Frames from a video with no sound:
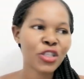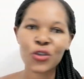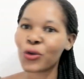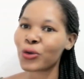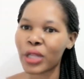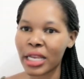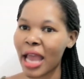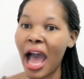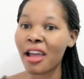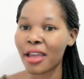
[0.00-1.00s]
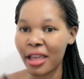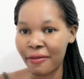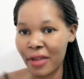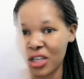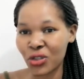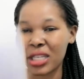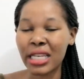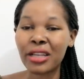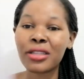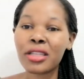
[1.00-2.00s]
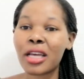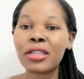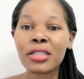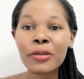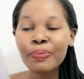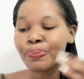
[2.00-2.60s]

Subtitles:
So then I have actually learned that.